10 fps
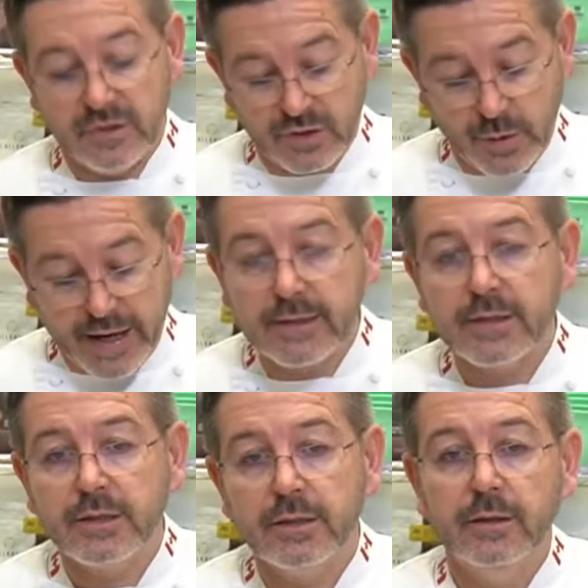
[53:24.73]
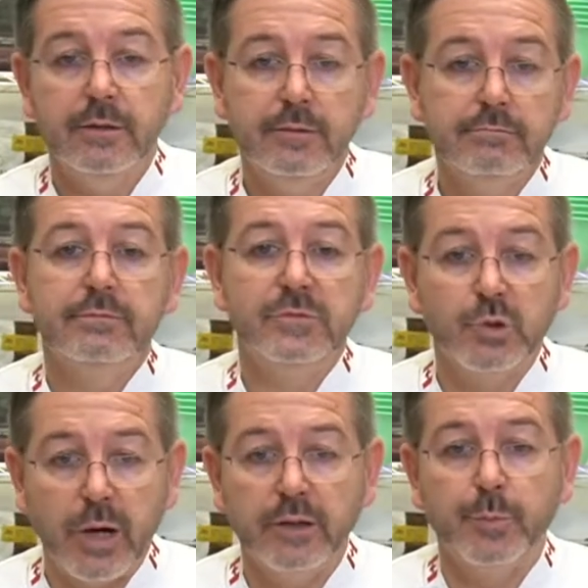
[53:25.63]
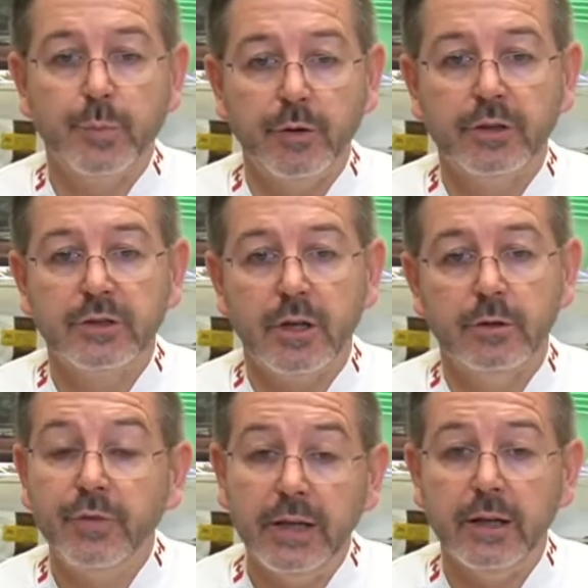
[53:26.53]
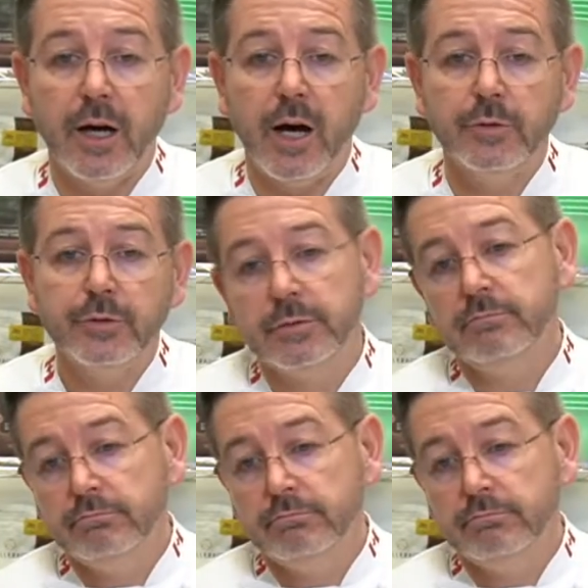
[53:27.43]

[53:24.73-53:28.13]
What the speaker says: cracks, dry the products, the filling out.